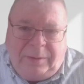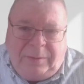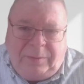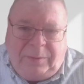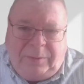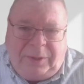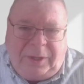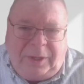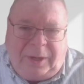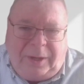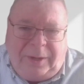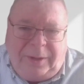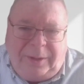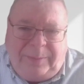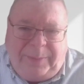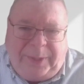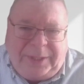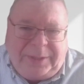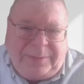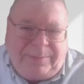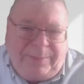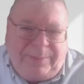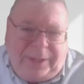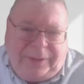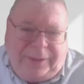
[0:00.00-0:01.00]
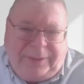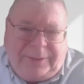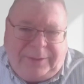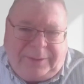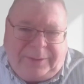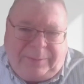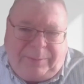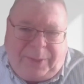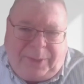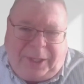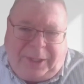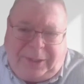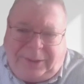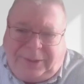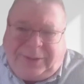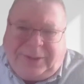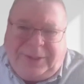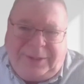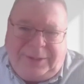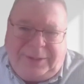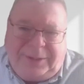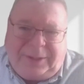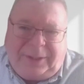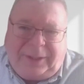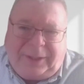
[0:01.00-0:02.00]
What are the best methods of
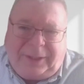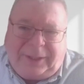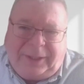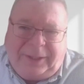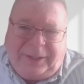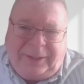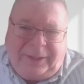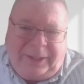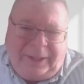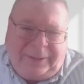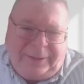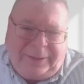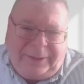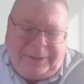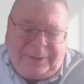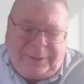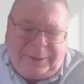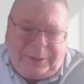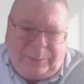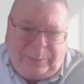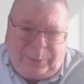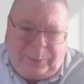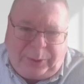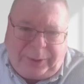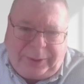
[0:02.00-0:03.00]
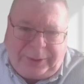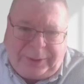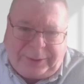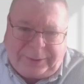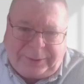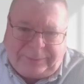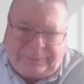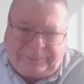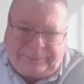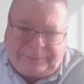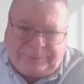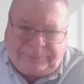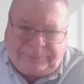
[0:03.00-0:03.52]
monitoring silica at these 2 points?